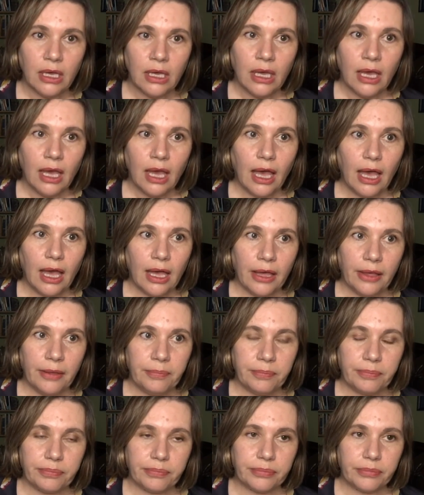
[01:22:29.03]

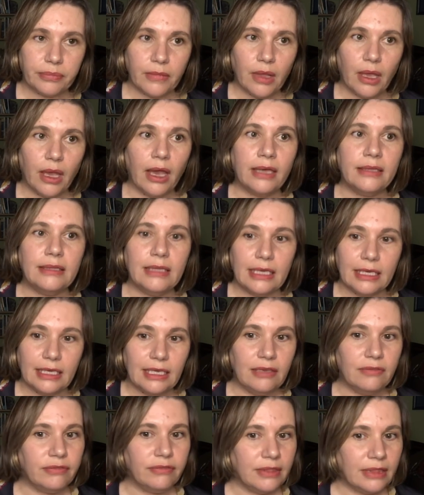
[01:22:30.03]
I think
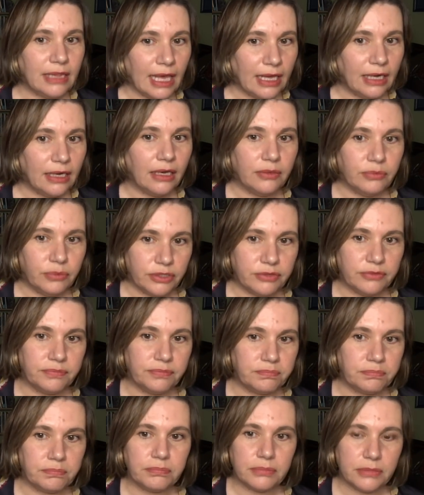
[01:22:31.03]
even then I would have
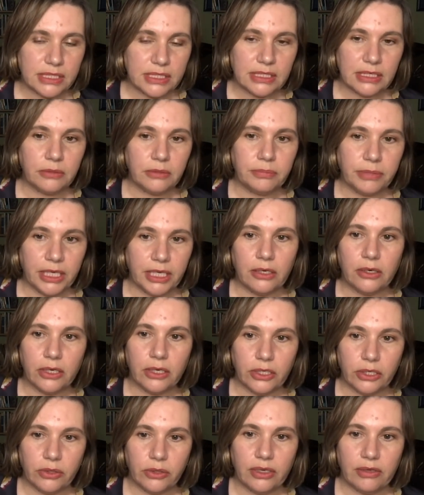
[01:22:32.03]
still been
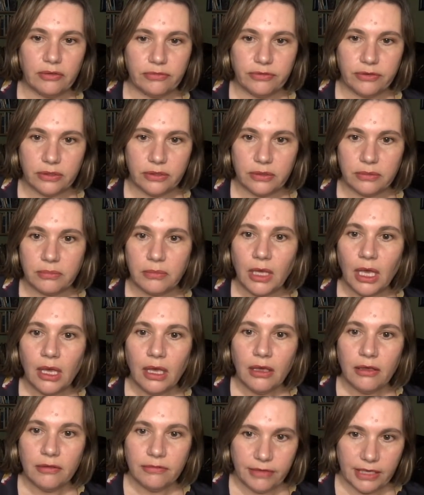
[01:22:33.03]
arguing for
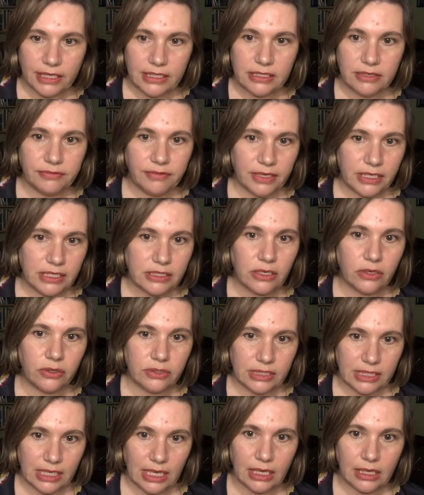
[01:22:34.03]
face-to-face
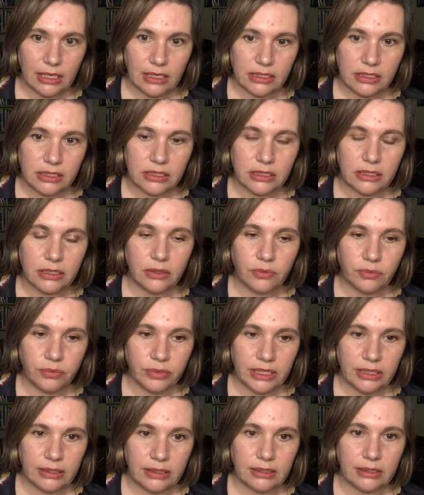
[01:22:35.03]
contact
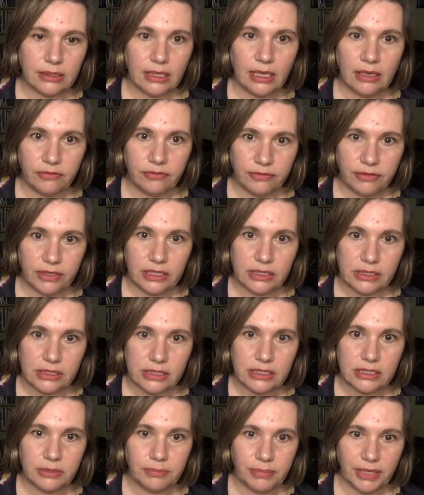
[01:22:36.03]
with infants
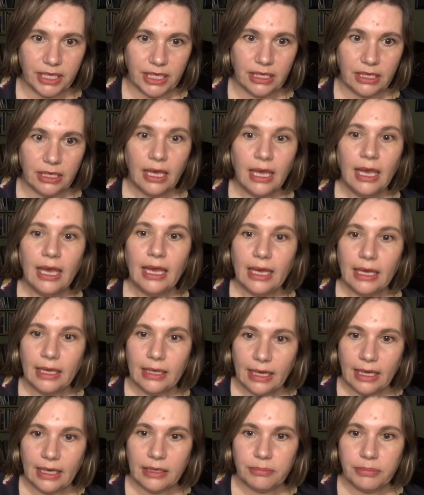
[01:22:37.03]
to be
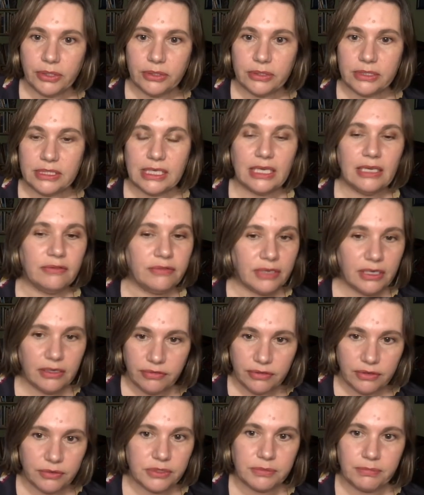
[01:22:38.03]
enabled, even if
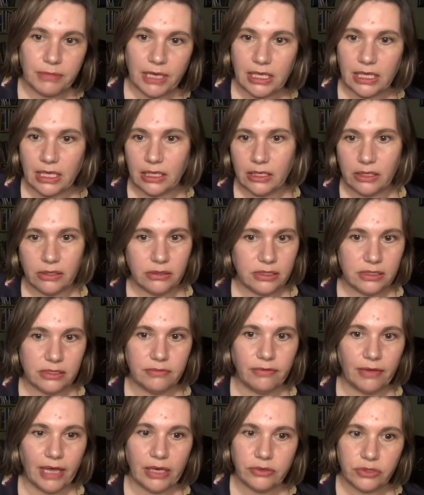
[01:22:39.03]
it was making use of
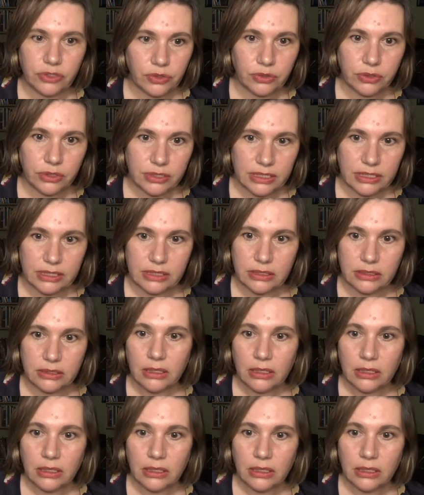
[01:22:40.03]
outdoors and